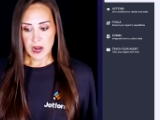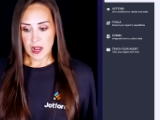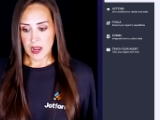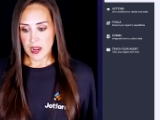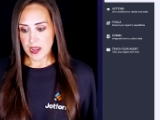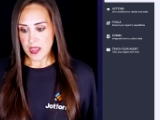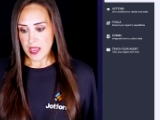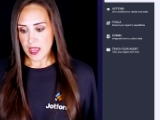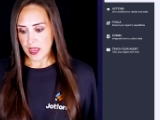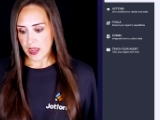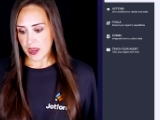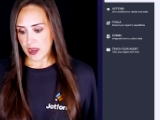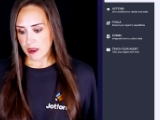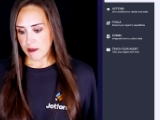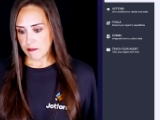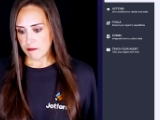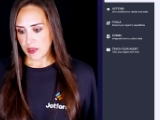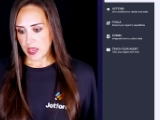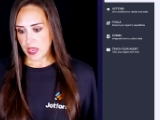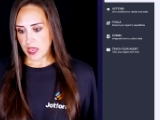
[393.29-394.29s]
and I
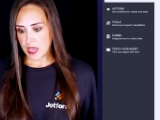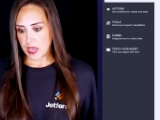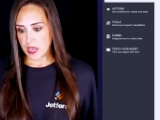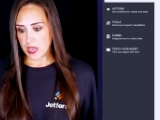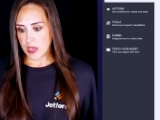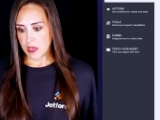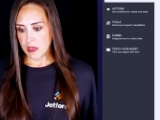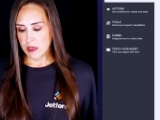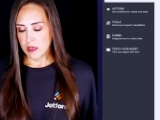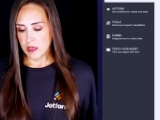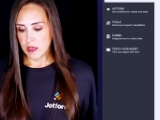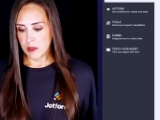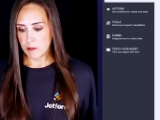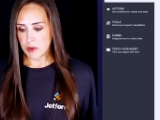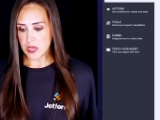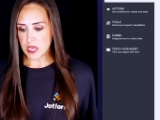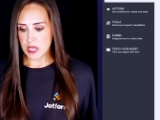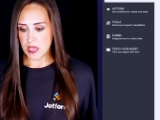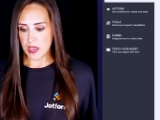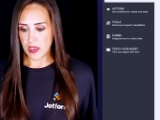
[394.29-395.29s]
have a
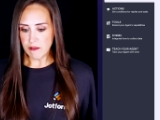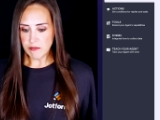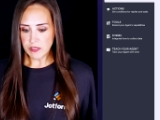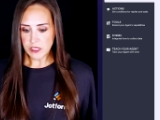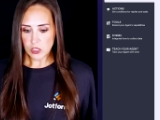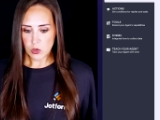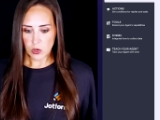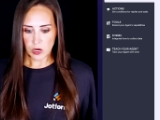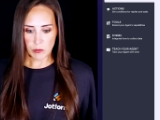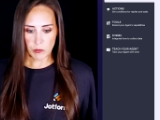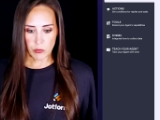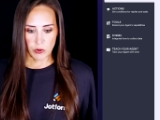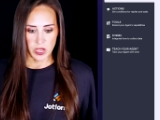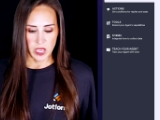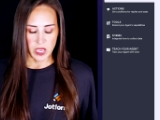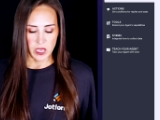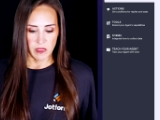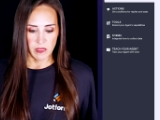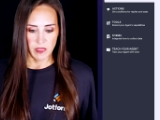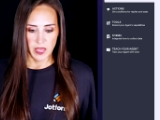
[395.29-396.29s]
PDF. Let's go ahead and
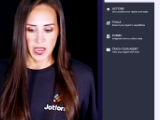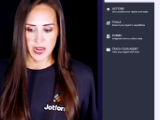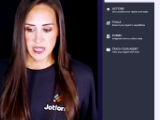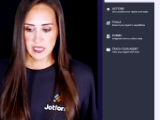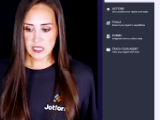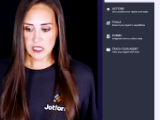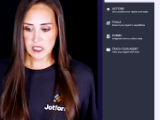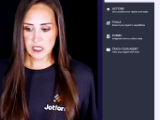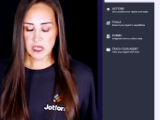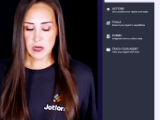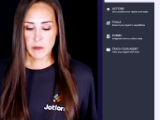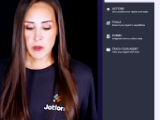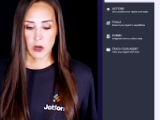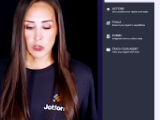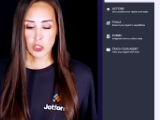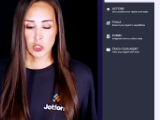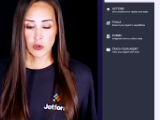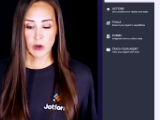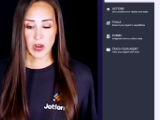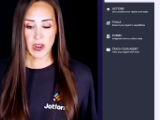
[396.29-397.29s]
bring in that. Is this going to
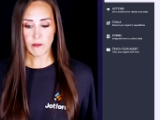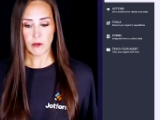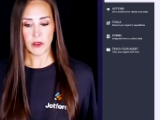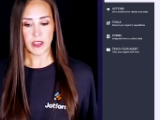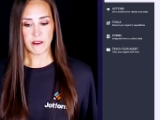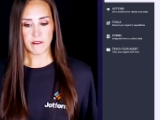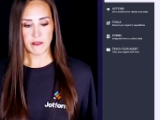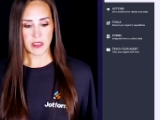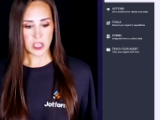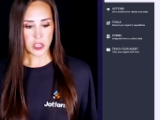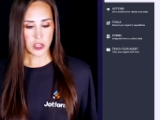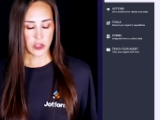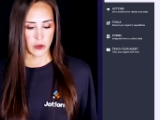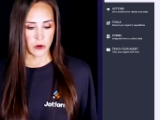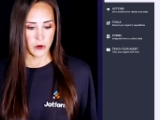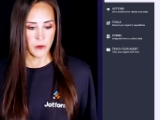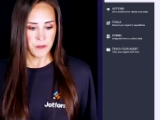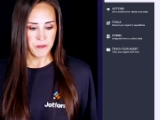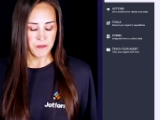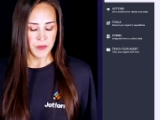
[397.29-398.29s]
be our travel
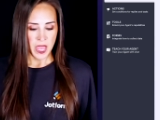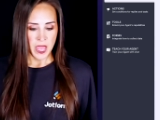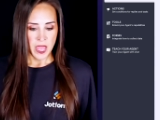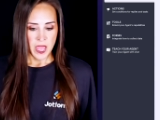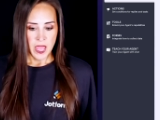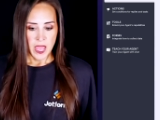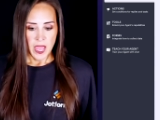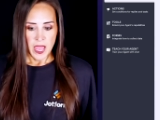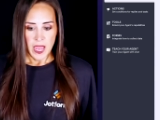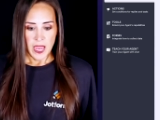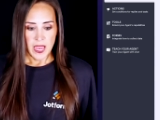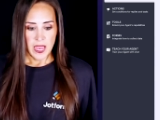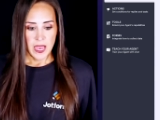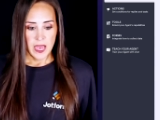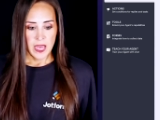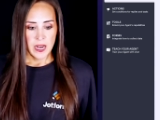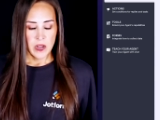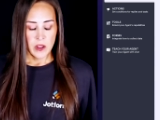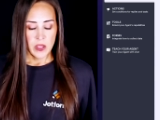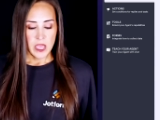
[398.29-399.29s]
FAQ?
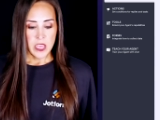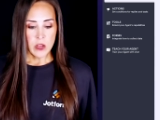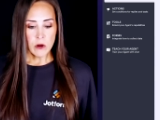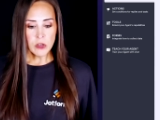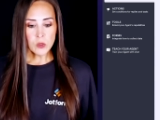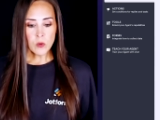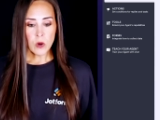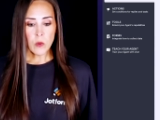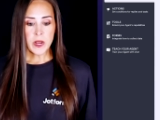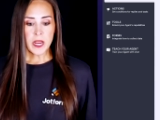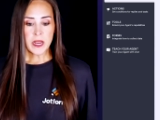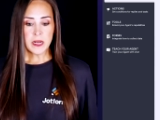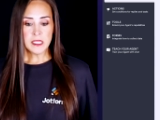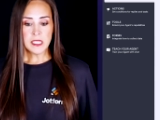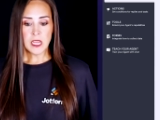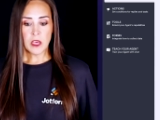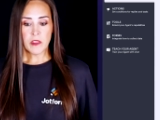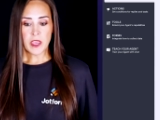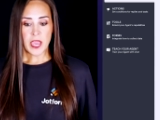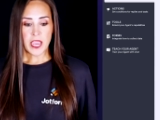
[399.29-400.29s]
And here's where we need
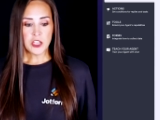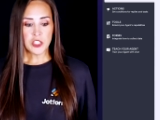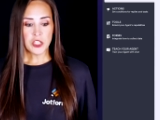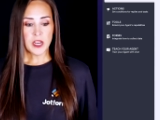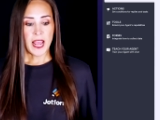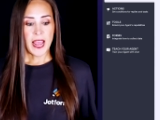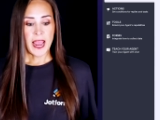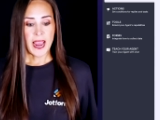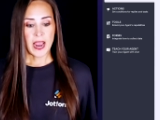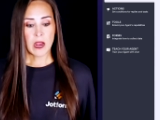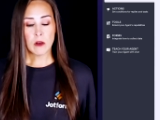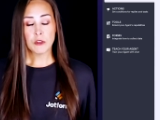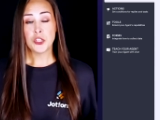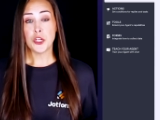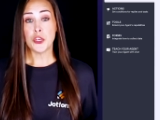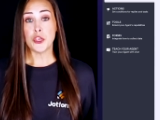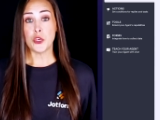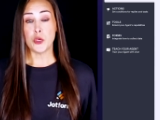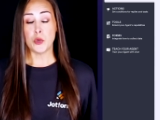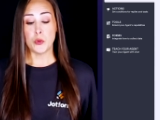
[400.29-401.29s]
to tell the agent how
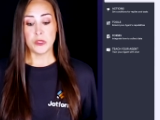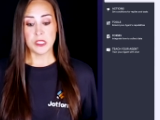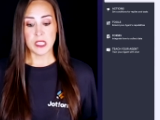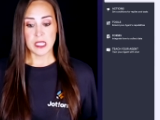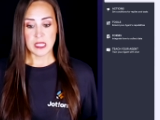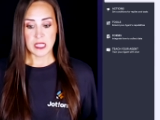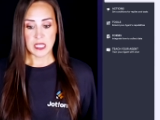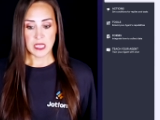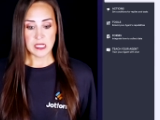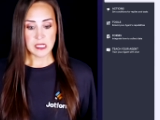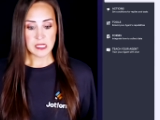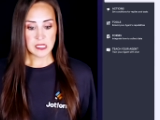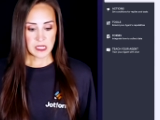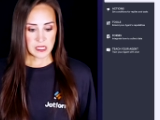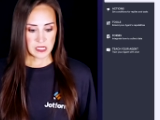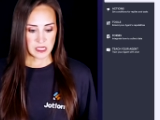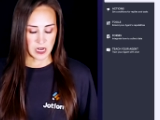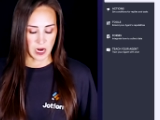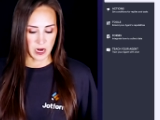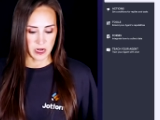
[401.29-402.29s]
to use this
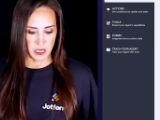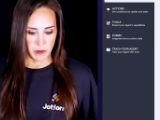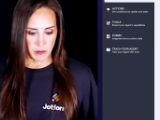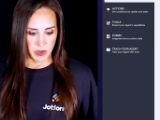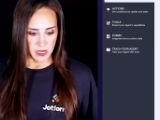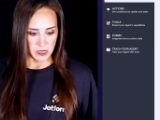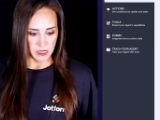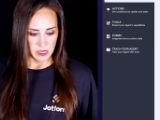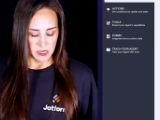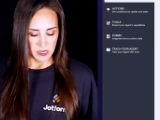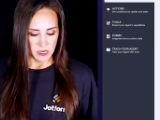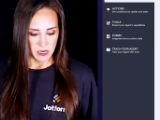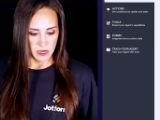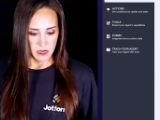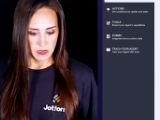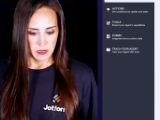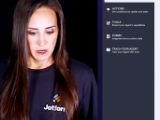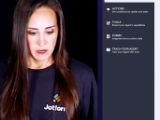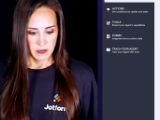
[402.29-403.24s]
document.